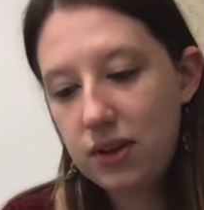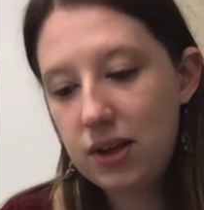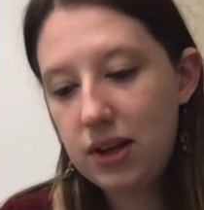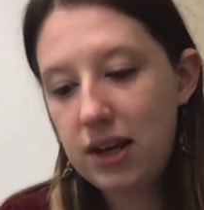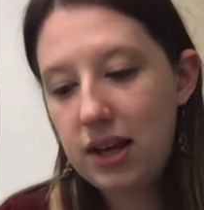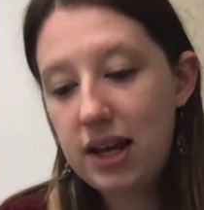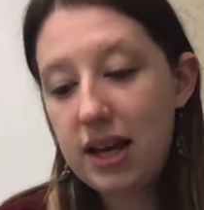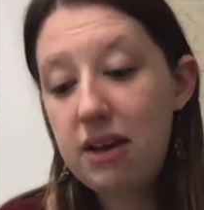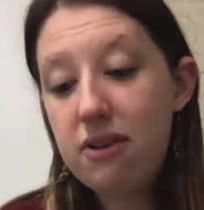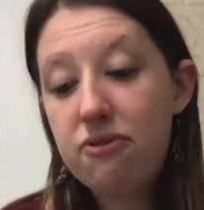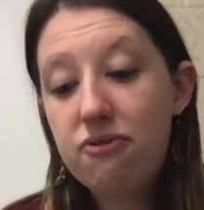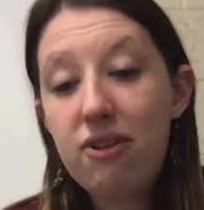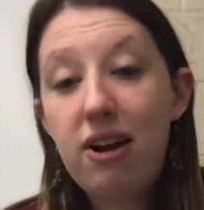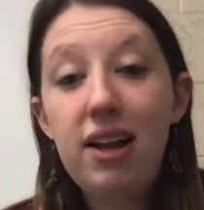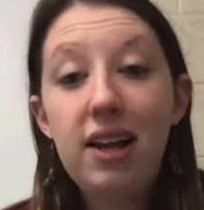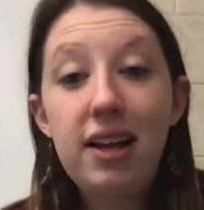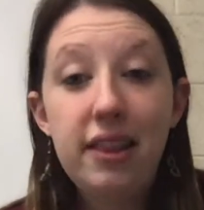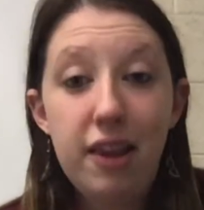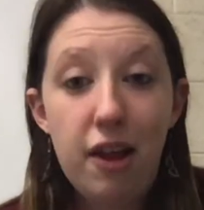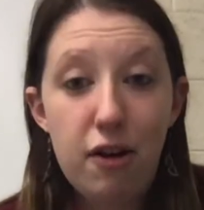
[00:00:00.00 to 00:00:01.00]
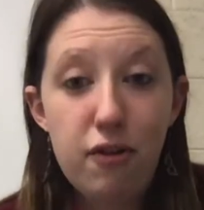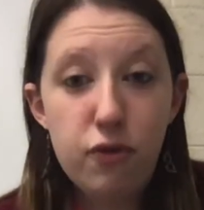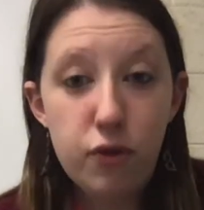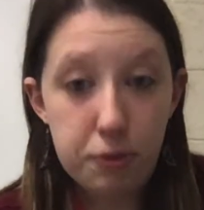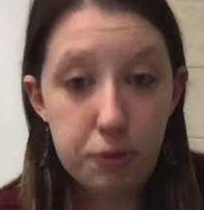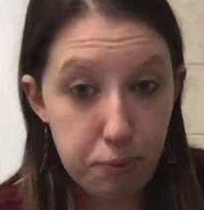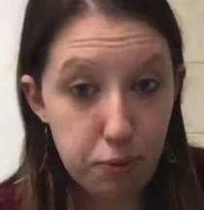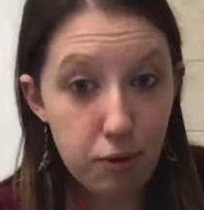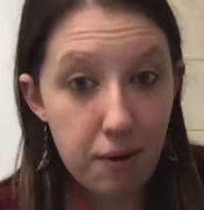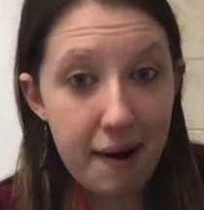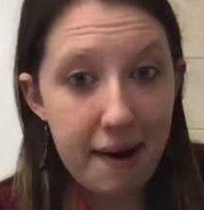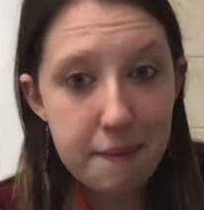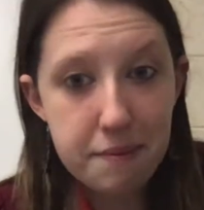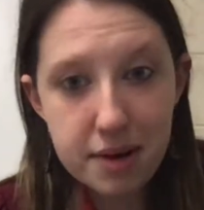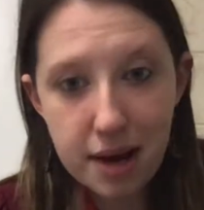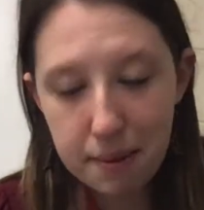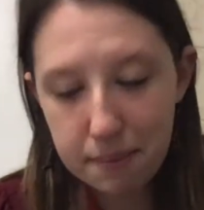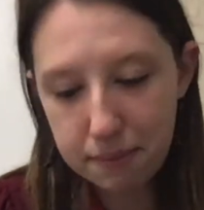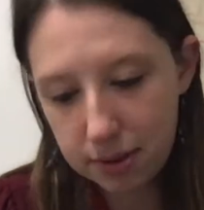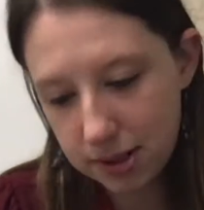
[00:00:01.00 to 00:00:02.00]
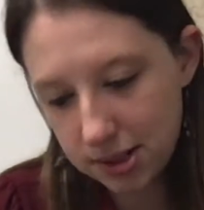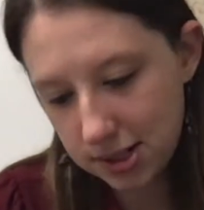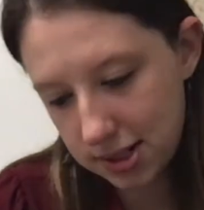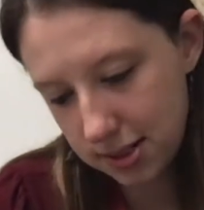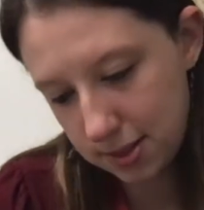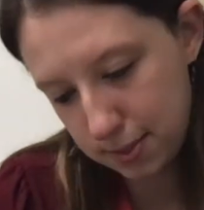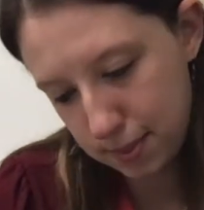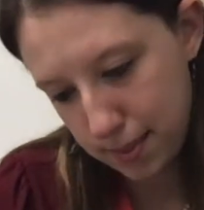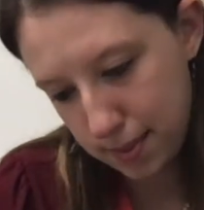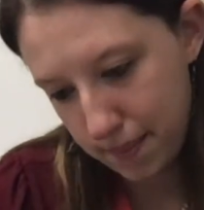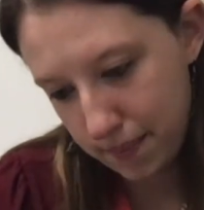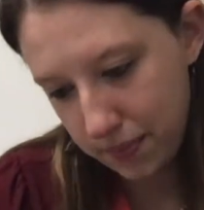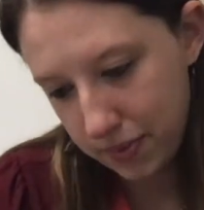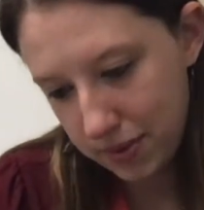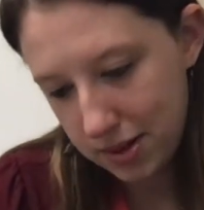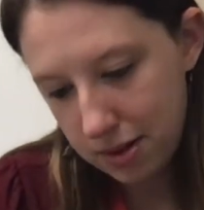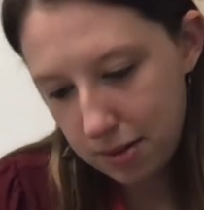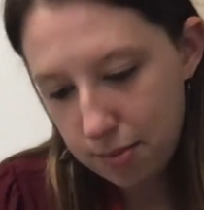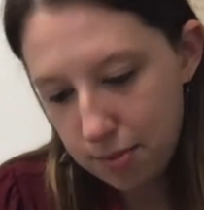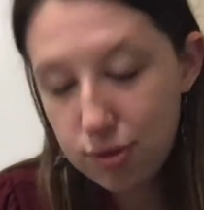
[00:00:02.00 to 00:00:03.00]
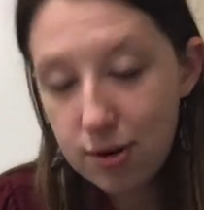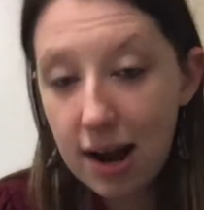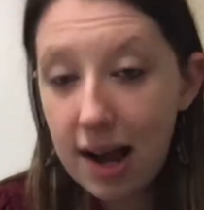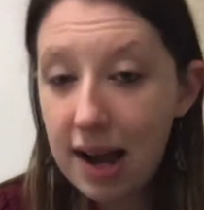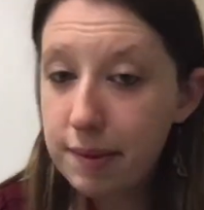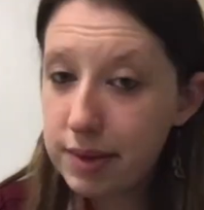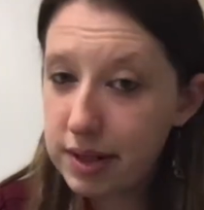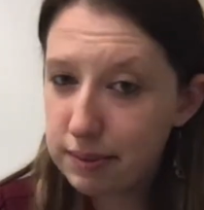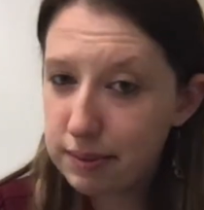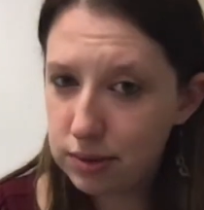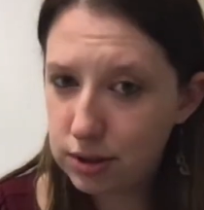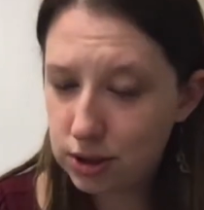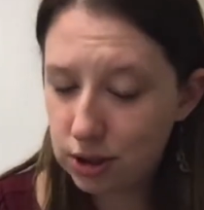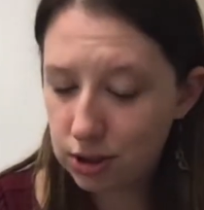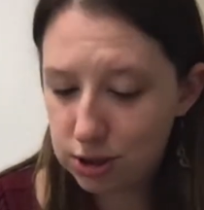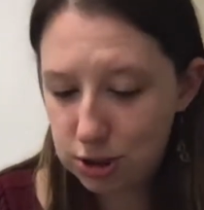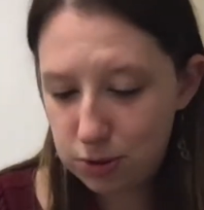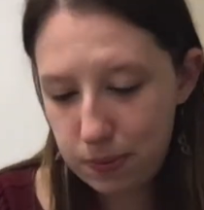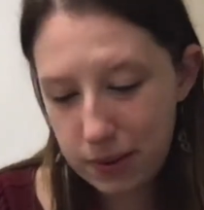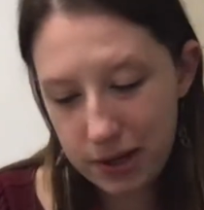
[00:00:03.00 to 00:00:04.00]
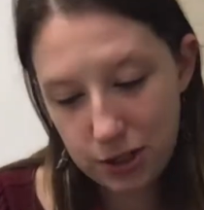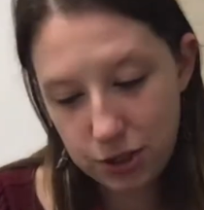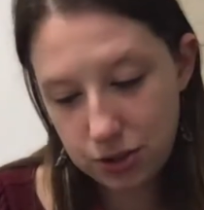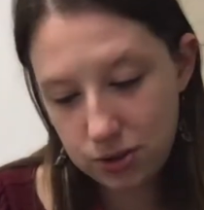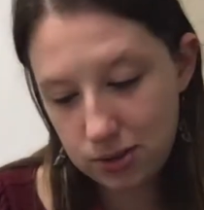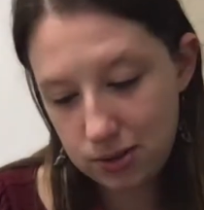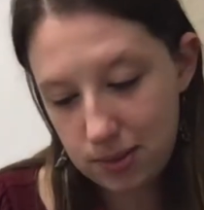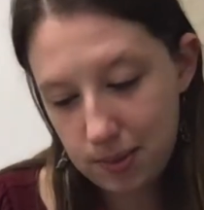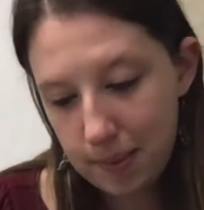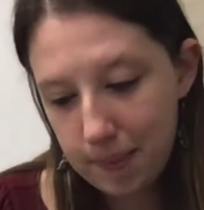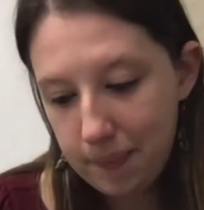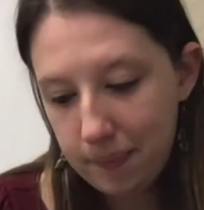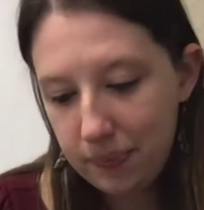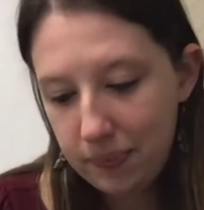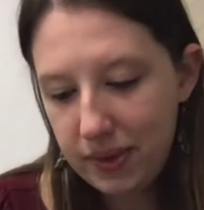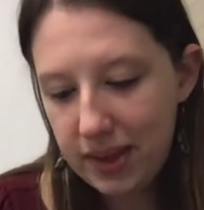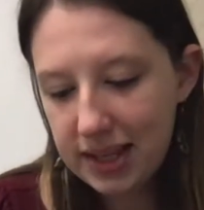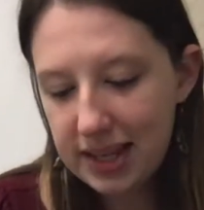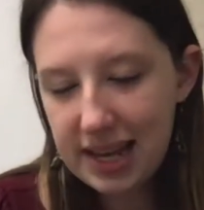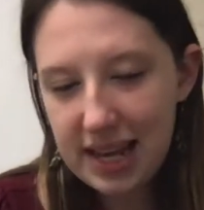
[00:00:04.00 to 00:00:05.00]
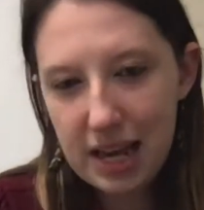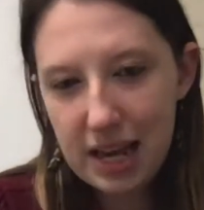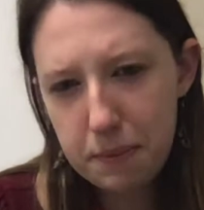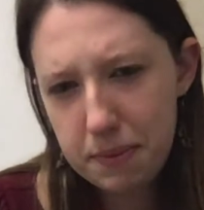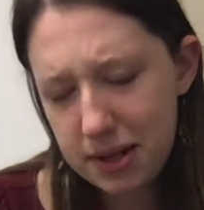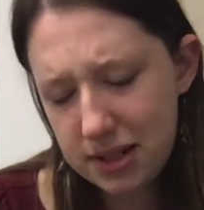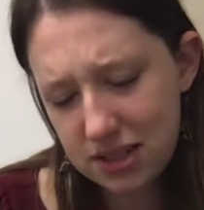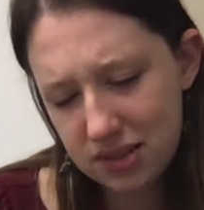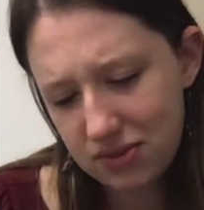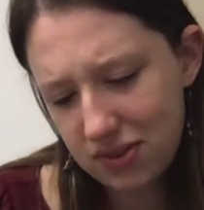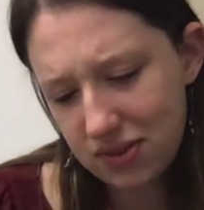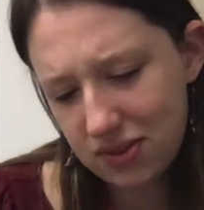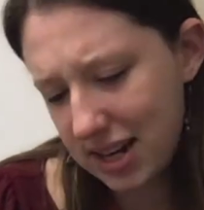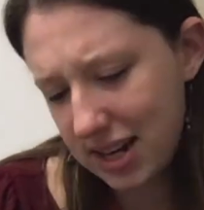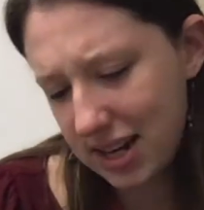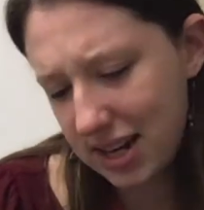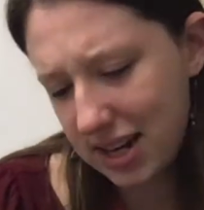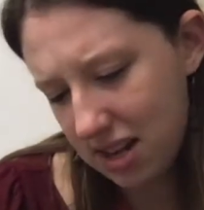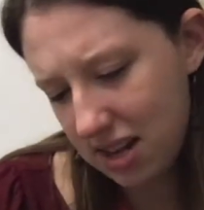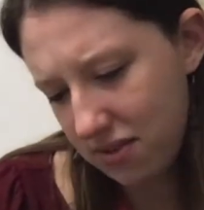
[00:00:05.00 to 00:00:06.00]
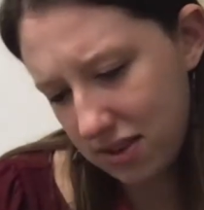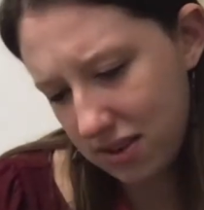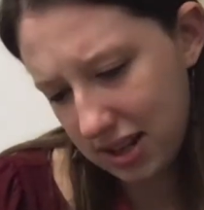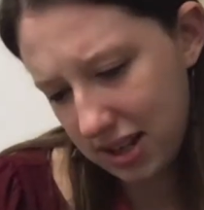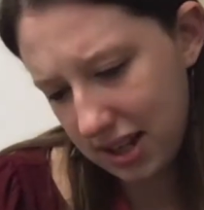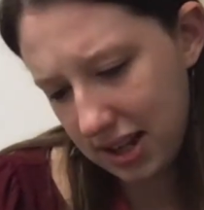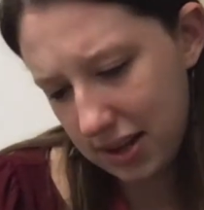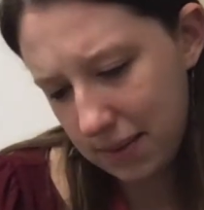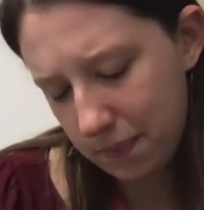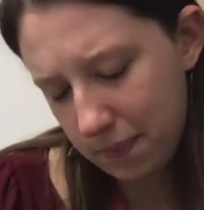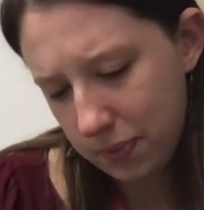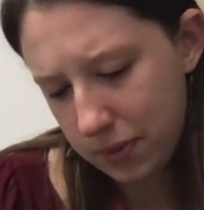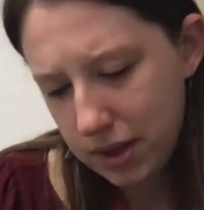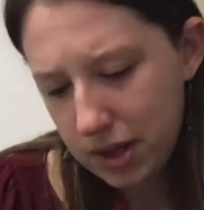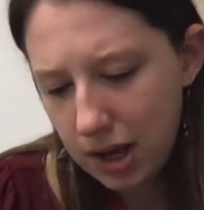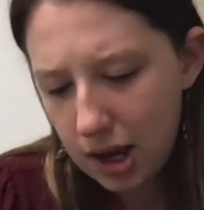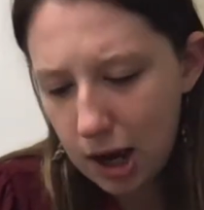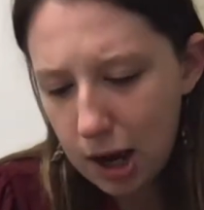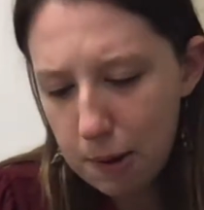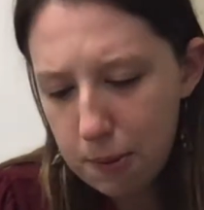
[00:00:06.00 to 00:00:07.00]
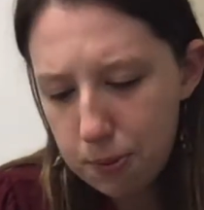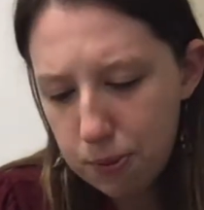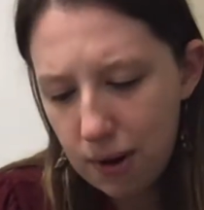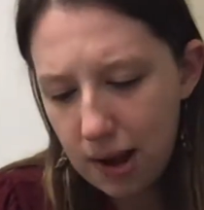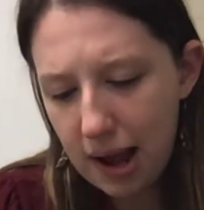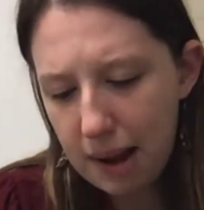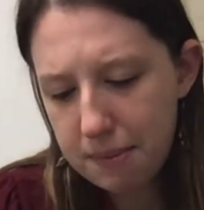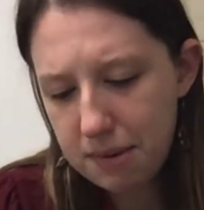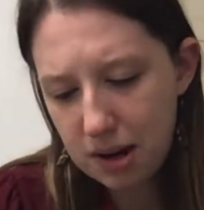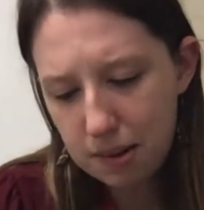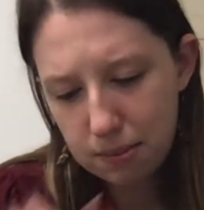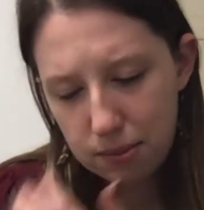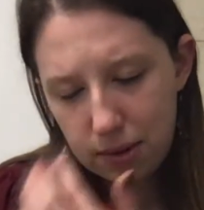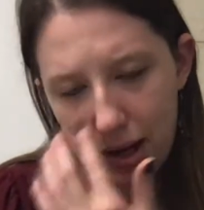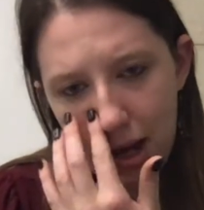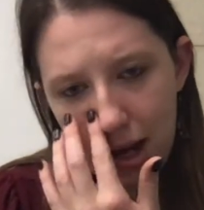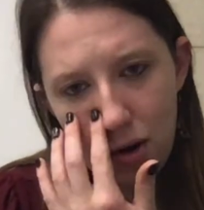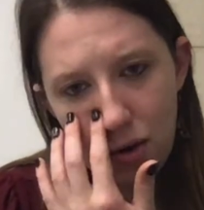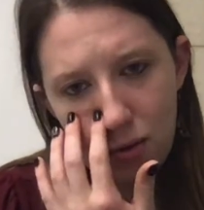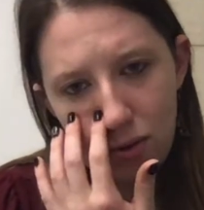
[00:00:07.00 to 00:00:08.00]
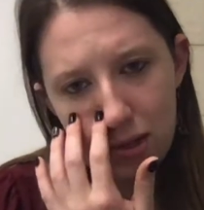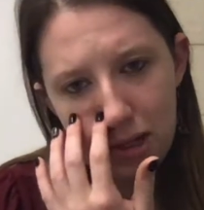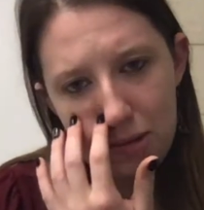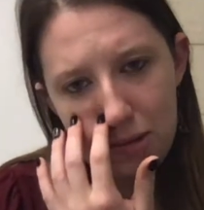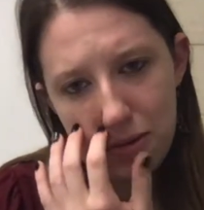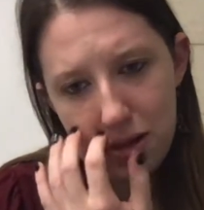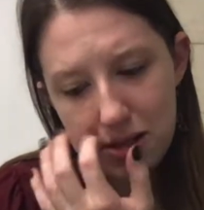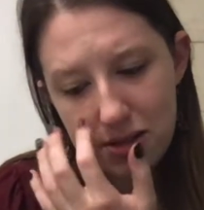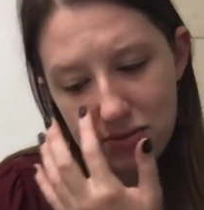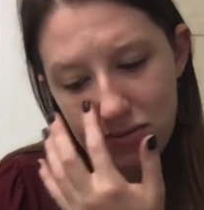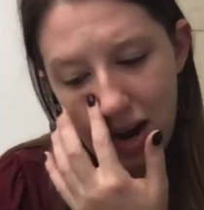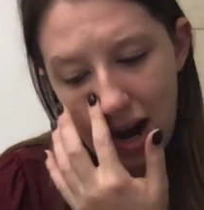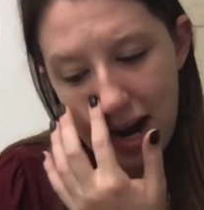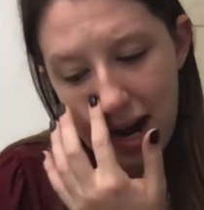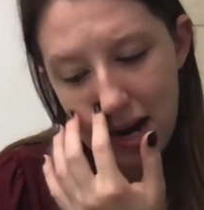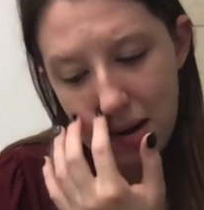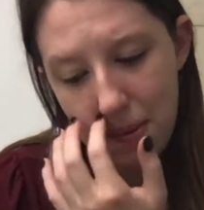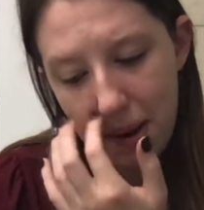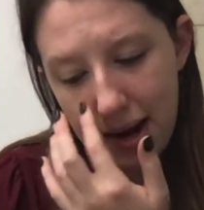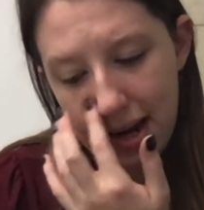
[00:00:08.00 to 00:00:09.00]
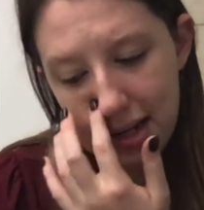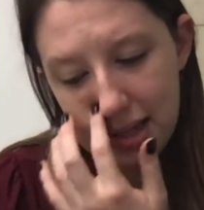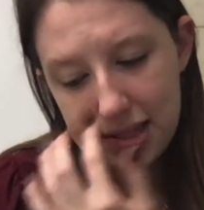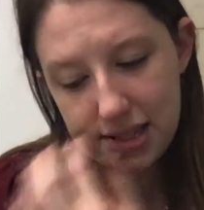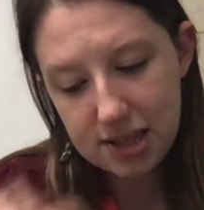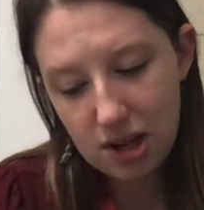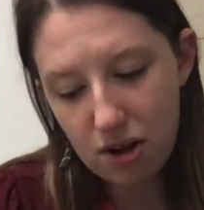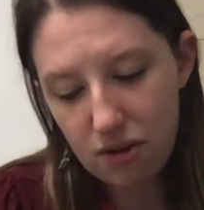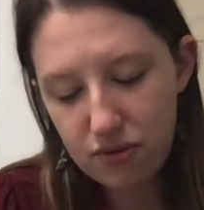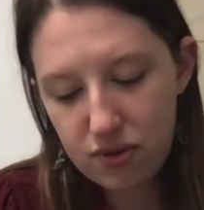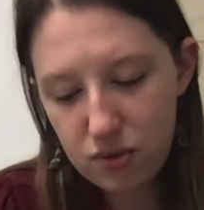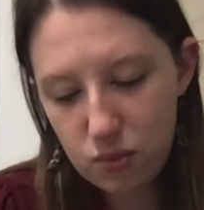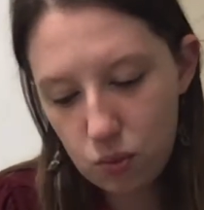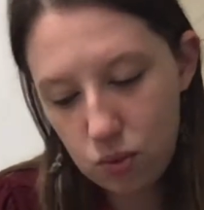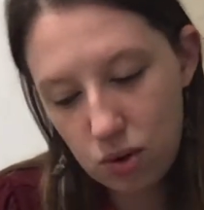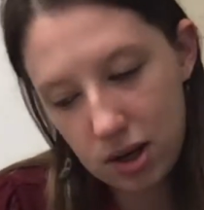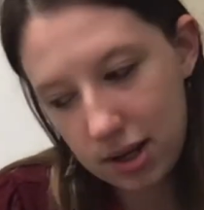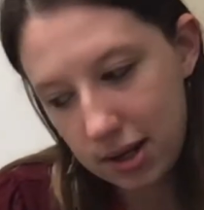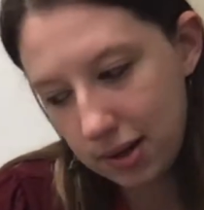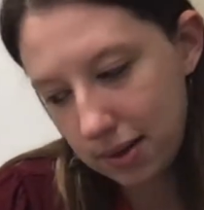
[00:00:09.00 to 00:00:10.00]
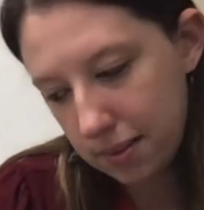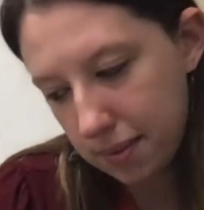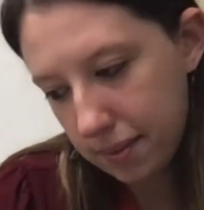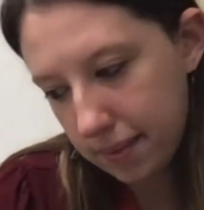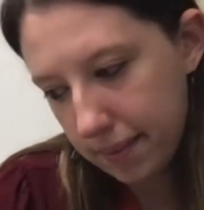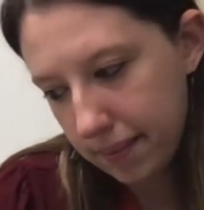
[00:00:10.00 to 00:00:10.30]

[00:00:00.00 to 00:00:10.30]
He fell in love with prime numbers. Prime numbers are special. They can't be divided evenly. A prime number can only be divided by itself in 1.